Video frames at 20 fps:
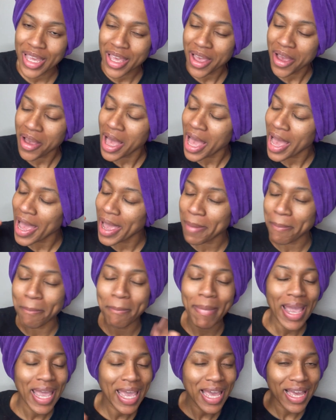y'all, I am
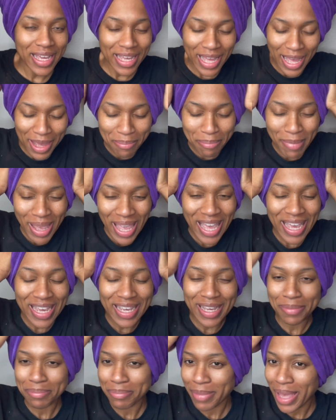back. I'm back.
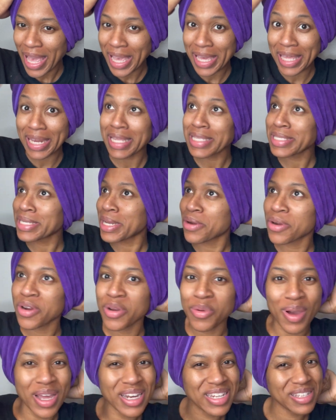I'm back. And let's hurry
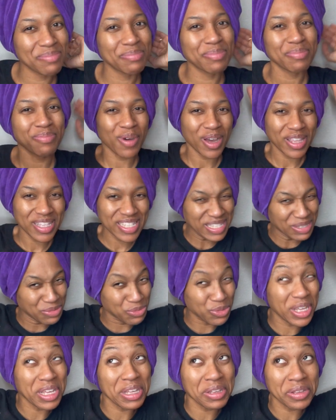while this, while this,
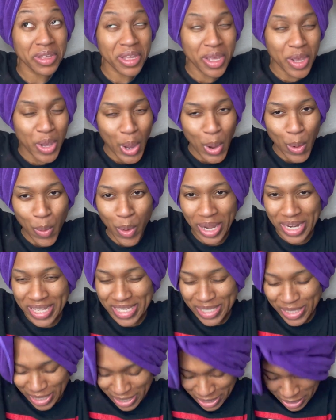while
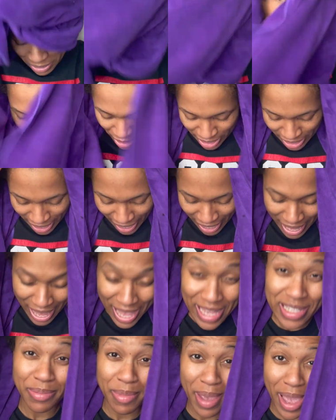this ring light
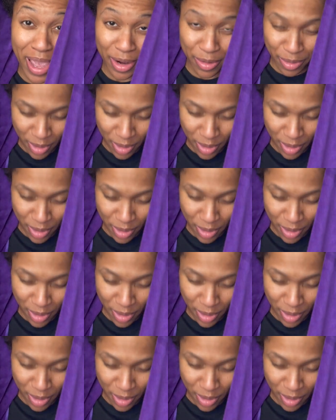has some act